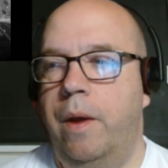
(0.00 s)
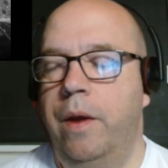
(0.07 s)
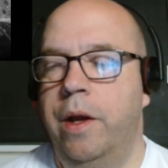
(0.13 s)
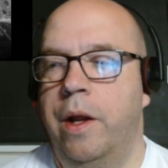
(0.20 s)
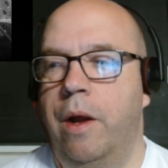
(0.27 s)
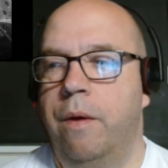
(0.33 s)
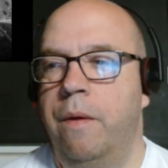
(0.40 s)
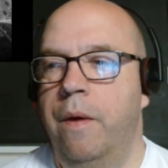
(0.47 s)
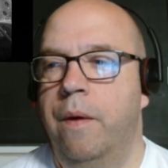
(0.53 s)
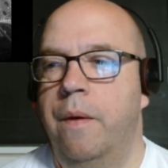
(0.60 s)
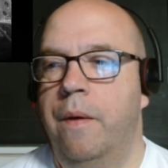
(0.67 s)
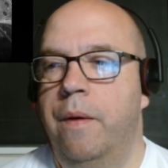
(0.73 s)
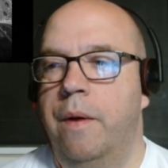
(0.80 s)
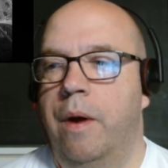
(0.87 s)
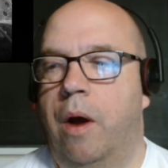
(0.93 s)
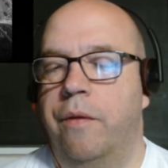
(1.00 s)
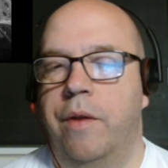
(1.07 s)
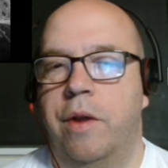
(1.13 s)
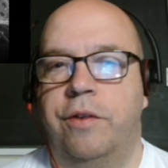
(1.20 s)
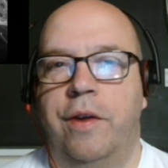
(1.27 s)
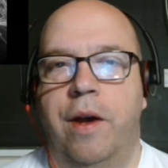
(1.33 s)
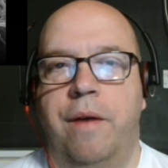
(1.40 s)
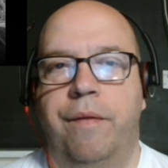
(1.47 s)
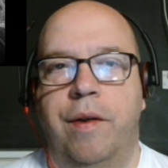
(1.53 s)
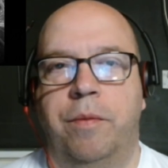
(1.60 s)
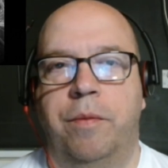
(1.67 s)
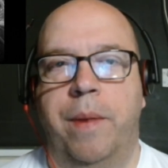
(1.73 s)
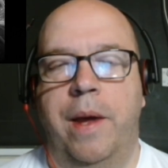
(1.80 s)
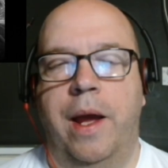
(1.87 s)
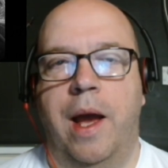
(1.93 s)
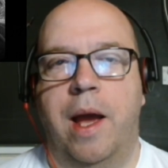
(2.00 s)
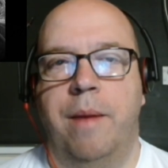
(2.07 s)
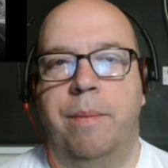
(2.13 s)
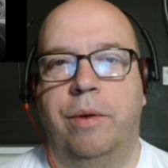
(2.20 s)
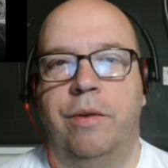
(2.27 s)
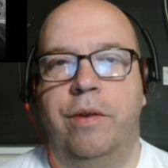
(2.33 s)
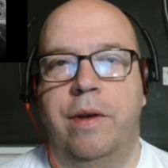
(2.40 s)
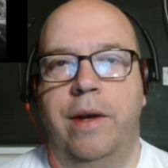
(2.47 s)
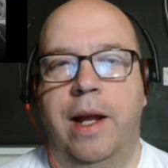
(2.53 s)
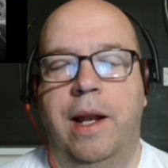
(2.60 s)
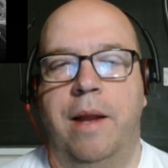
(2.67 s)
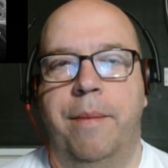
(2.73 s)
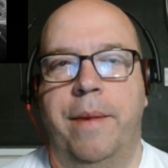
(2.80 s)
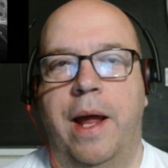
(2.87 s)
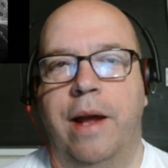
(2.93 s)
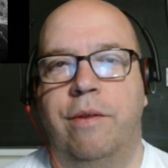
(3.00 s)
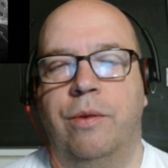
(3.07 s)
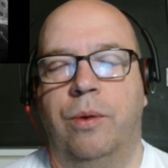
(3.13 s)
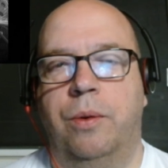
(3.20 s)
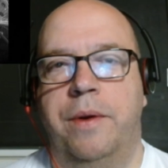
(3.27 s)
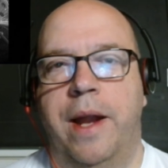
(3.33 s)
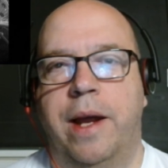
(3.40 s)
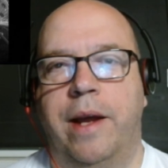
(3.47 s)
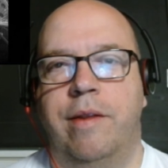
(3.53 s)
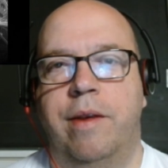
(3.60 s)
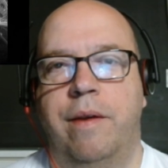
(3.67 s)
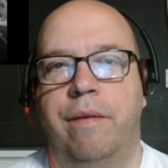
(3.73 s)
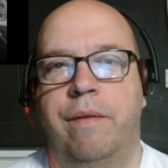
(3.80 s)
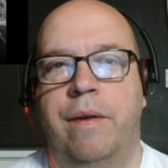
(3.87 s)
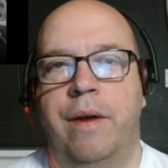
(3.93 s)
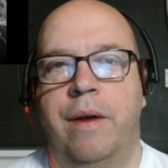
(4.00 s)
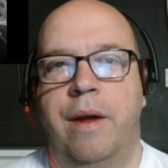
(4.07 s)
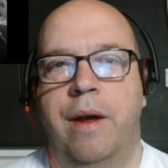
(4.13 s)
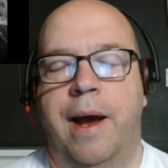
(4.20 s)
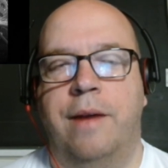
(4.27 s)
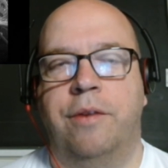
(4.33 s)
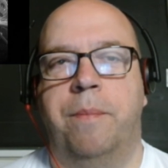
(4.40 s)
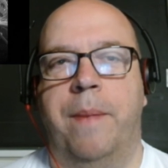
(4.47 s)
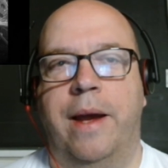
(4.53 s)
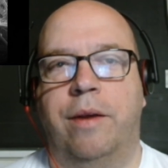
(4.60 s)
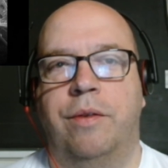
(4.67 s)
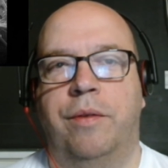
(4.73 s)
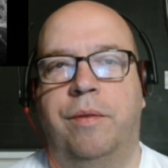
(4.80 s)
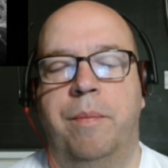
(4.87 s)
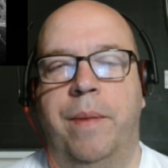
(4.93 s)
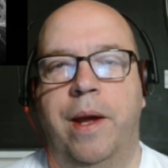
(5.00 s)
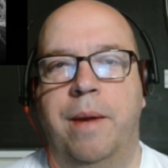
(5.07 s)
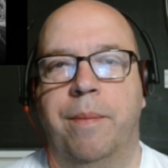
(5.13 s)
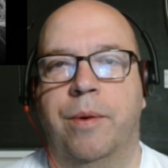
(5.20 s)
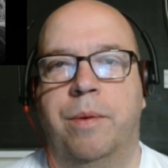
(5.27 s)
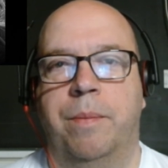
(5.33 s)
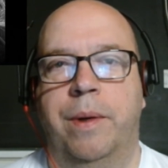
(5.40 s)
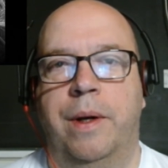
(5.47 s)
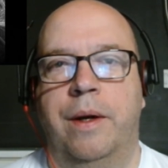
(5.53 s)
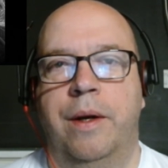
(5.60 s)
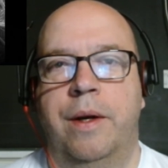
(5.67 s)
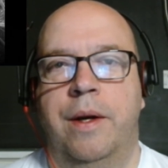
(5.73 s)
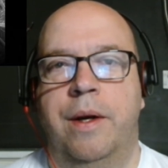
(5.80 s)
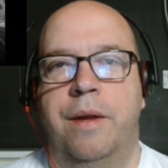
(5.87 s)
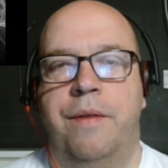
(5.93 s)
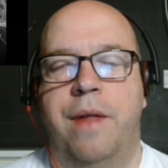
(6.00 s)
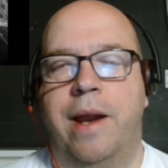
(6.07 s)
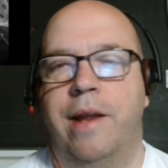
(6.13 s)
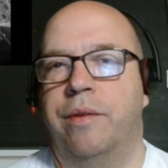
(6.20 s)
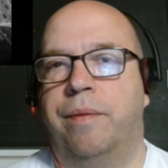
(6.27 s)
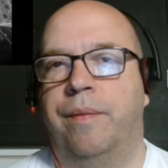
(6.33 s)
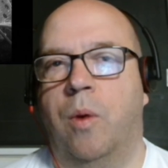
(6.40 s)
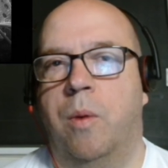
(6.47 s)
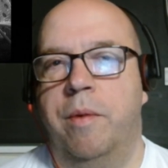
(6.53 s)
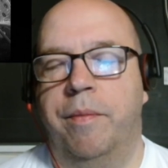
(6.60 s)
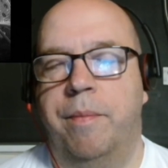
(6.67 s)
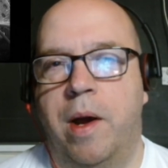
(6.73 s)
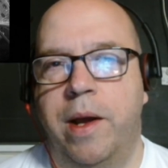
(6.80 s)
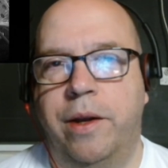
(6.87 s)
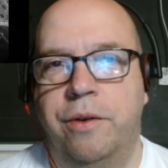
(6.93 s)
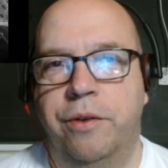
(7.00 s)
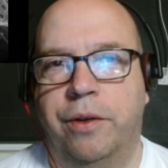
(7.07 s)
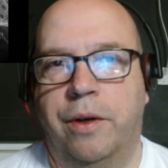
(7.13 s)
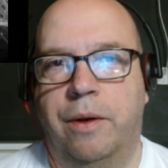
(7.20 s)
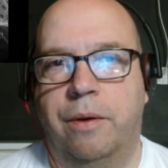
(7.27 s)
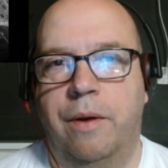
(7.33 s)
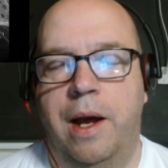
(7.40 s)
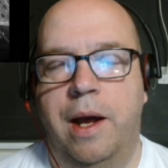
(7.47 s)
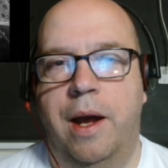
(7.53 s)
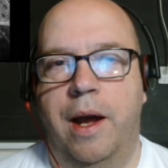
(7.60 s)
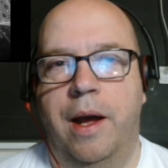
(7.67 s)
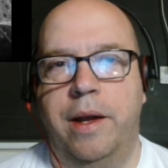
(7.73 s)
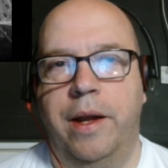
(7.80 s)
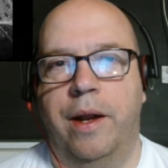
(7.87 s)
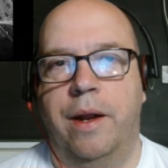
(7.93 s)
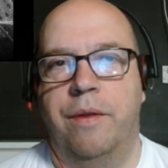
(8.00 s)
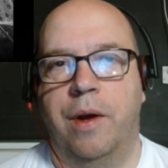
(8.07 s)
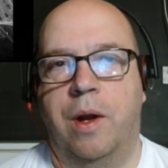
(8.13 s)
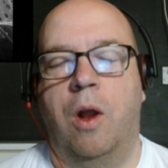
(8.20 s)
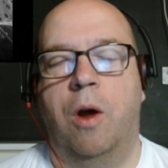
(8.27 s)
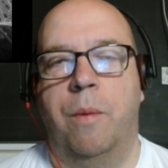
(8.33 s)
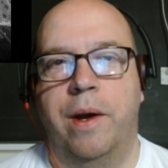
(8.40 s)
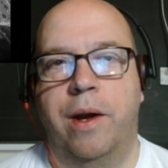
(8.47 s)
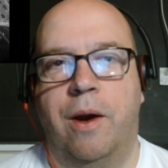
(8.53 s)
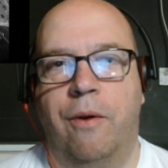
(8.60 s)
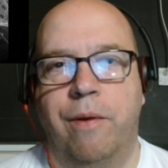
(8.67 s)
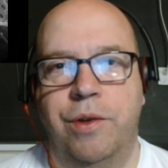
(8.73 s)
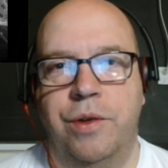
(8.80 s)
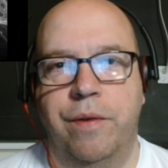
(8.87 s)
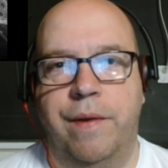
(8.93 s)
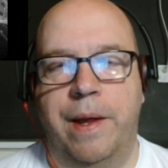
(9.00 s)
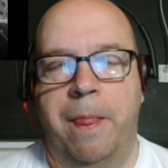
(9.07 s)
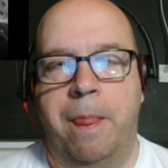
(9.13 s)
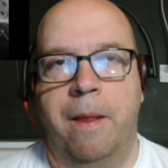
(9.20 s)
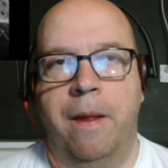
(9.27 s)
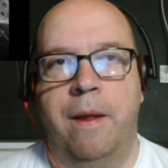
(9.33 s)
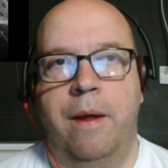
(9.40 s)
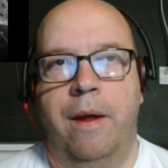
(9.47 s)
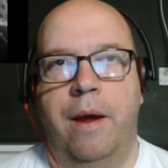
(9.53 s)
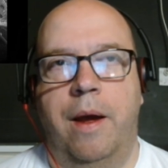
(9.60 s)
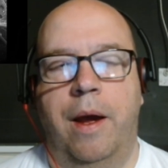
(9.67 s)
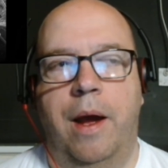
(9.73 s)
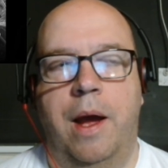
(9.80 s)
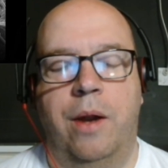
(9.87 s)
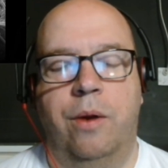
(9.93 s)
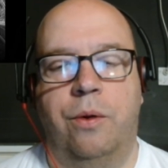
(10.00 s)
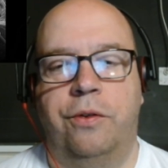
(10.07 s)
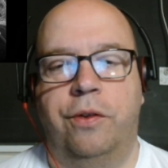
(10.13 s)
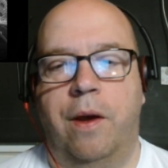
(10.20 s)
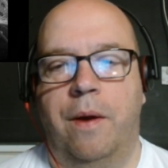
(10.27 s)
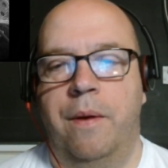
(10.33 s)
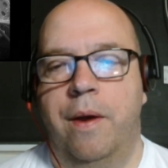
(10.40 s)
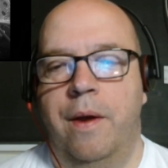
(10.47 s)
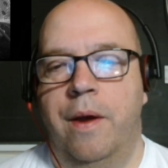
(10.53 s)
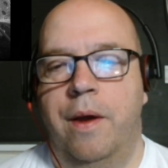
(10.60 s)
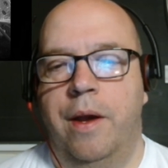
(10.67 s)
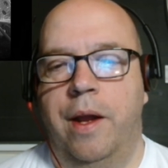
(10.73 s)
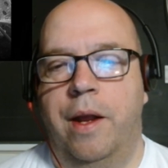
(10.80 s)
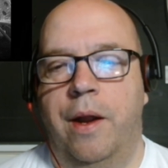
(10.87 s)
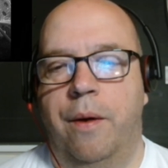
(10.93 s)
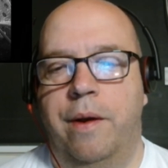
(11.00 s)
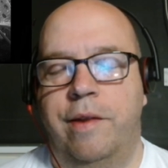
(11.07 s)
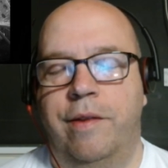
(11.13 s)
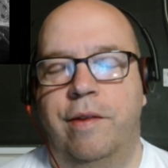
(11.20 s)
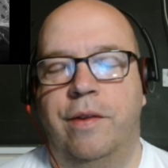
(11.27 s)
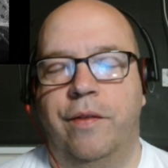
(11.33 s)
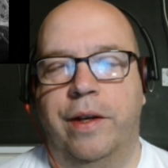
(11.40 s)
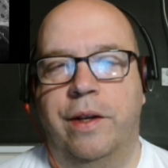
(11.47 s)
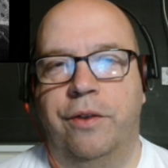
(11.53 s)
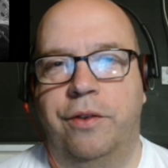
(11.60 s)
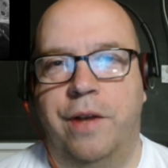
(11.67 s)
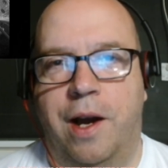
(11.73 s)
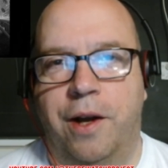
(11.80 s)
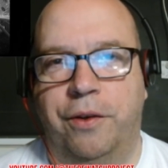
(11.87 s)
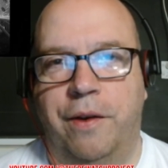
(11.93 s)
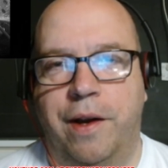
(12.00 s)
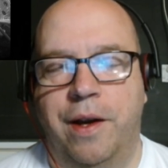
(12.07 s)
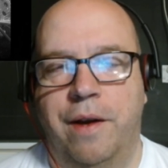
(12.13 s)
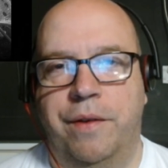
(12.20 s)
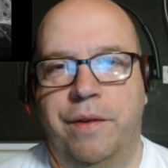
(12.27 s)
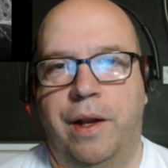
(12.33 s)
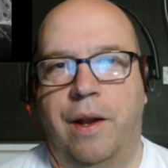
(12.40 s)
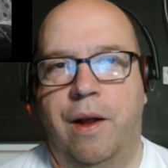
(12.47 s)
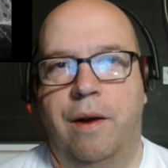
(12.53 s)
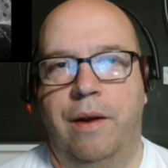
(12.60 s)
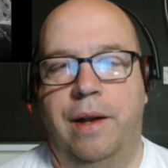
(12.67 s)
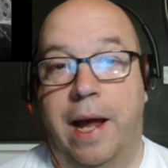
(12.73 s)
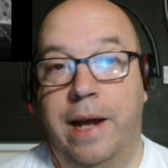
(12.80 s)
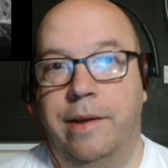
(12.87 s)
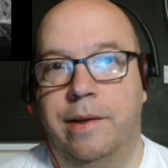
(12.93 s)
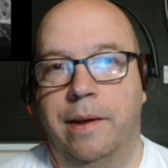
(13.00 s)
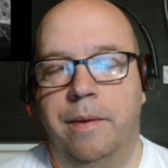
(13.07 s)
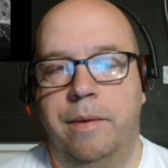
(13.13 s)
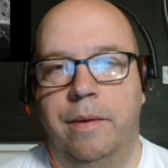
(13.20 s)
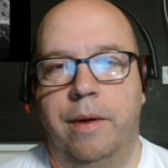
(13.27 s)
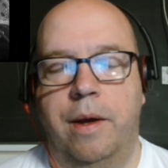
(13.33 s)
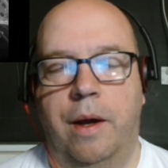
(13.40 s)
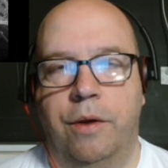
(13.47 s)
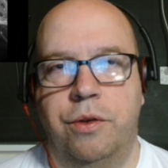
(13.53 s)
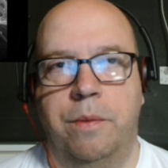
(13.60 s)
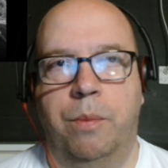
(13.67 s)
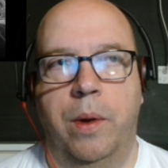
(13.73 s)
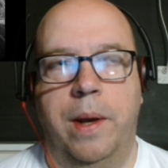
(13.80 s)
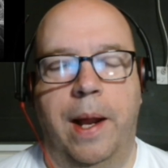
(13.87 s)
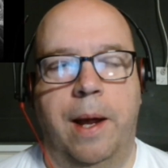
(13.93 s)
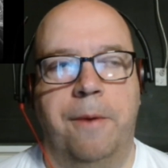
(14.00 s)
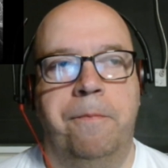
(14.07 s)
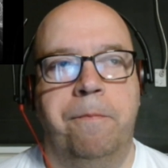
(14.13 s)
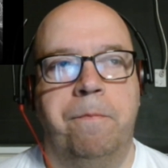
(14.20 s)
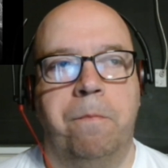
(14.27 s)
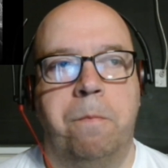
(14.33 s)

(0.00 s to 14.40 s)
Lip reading: you know, on the surface being able to eliminate all negative aspects from people, but that is a form of mind control, you know, the Clockwork Orange of it. And also, you know, and this is something that Star Trek covered a lot later, I should point out,